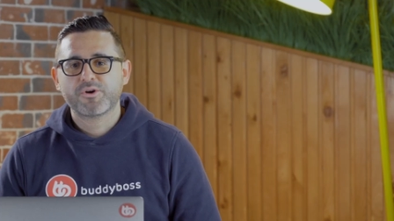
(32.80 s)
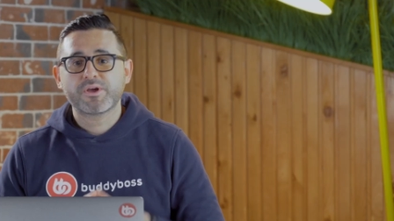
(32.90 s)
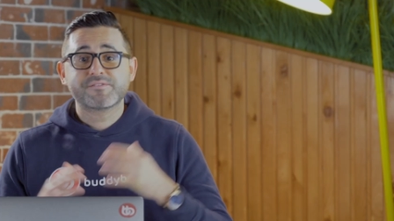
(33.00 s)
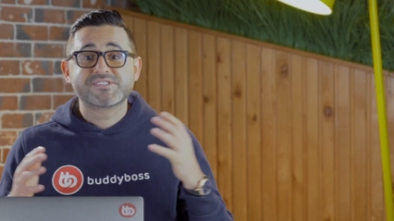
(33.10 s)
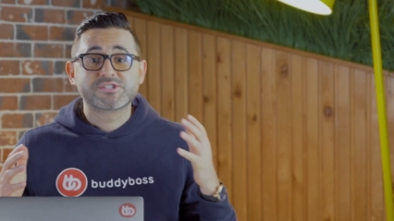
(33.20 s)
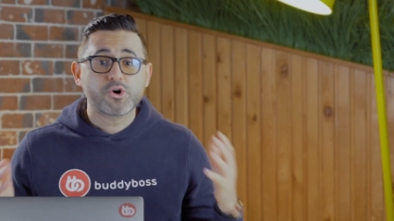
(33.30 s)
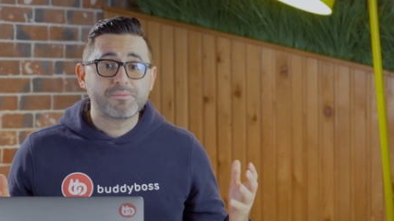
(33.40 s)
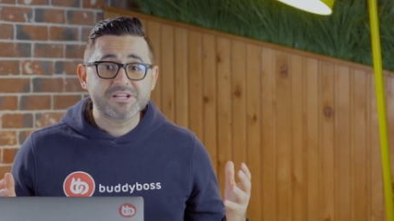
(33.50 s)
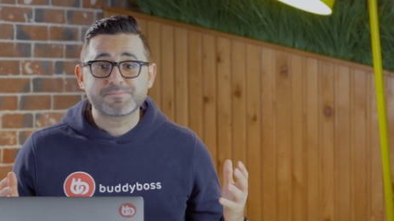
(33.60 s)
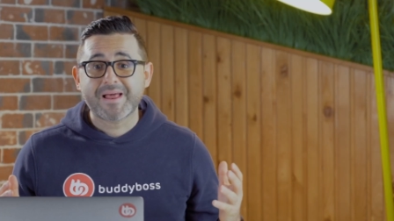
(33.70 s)
We have so
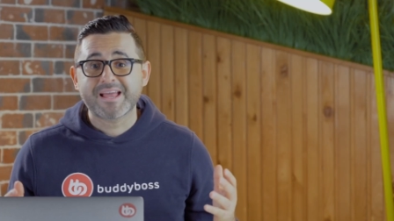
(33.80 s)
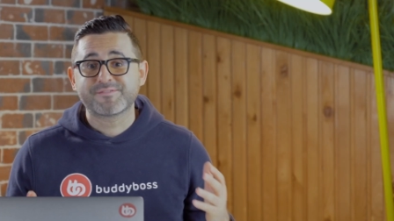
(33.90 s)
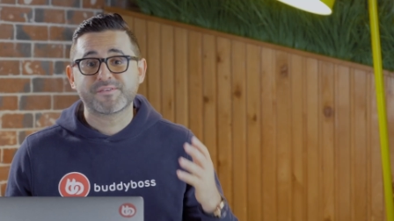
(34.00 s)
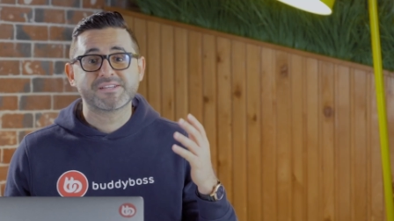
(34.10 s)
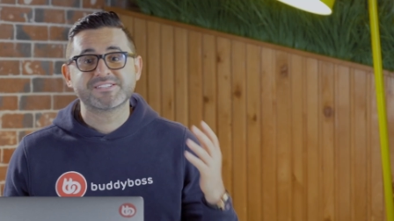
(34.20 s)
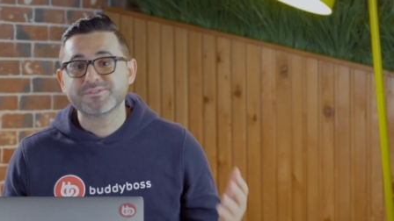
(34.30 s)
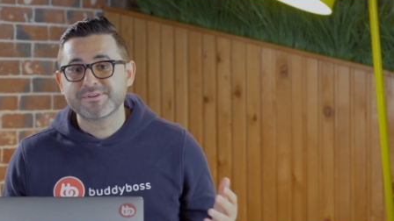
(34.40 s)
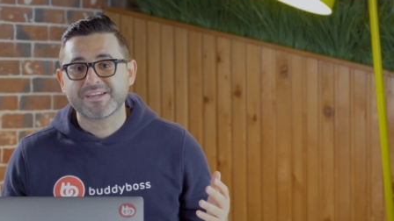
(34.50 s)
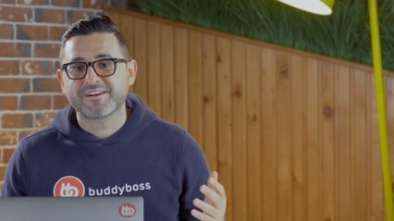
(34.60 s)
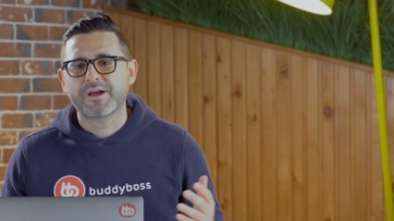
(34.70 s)
much planned for this new
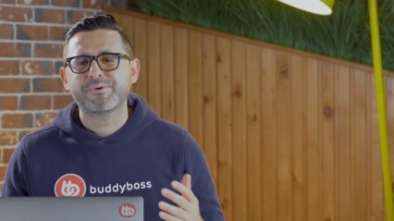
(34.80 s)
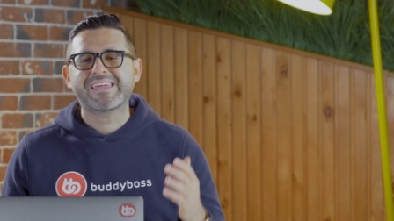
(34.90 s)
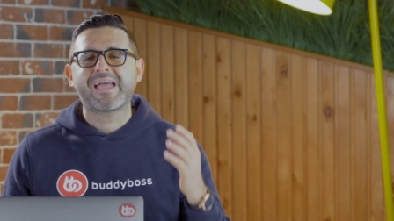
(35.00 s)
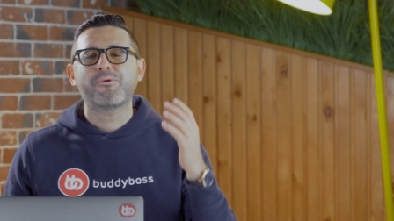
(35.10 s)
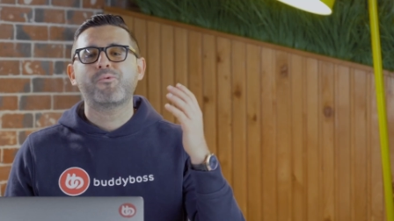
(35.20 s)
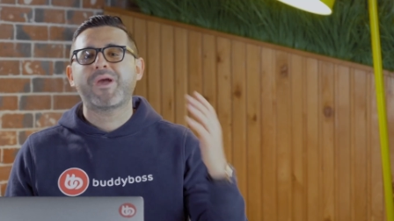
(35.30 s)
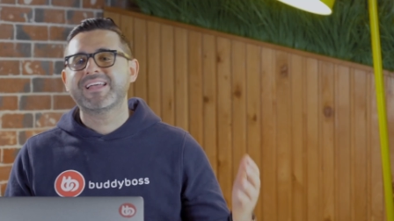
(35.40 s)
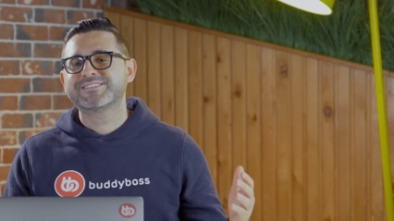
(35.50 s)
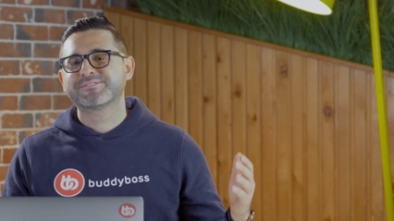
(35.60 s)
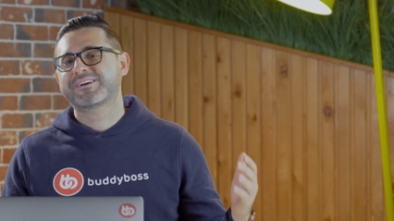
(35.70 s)
year, and we can't
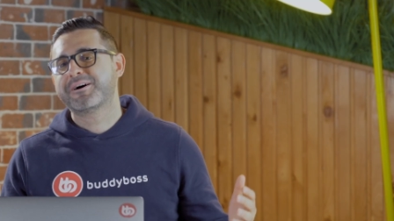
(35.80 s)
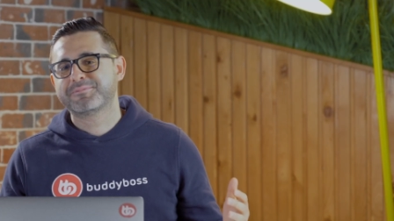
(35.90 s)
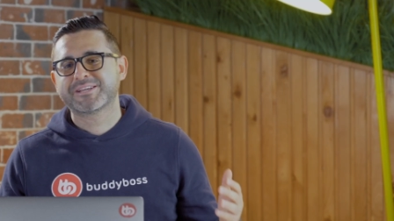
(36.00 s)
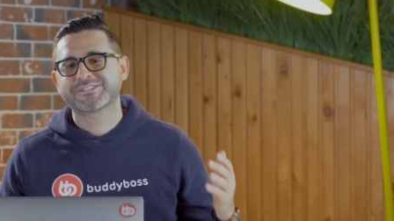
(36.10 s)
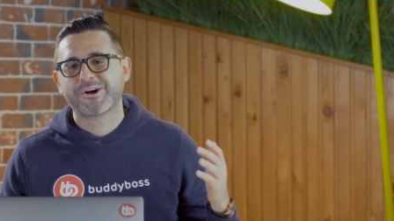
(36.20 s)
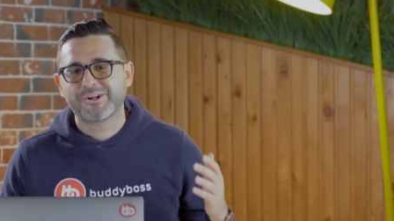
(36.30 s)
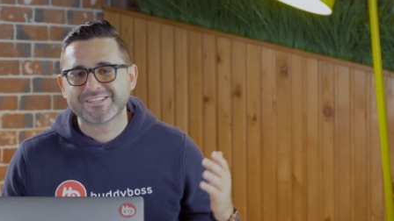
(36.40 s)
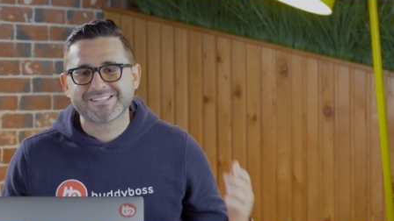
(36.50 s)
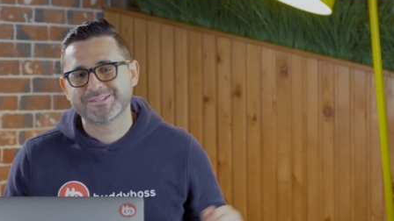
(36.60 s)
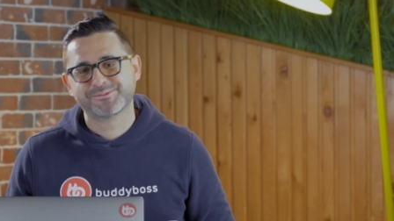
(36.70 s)
wait to accomplish all
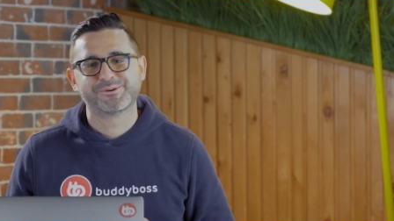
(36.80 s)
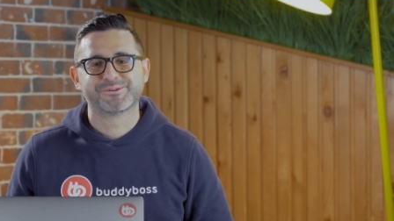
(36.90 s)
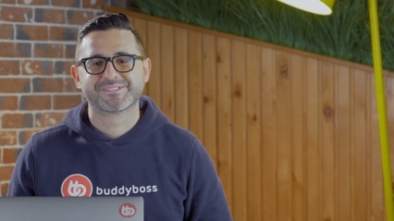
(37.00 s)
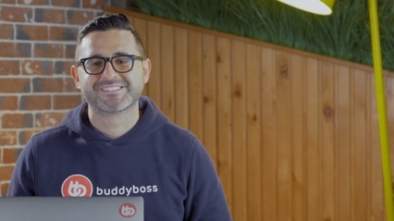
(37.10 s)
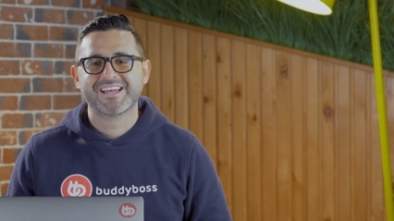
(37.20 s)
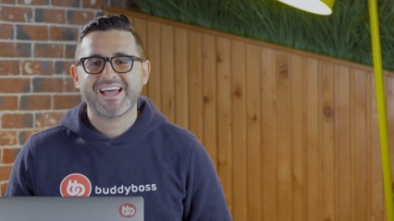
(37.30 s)
these new goals.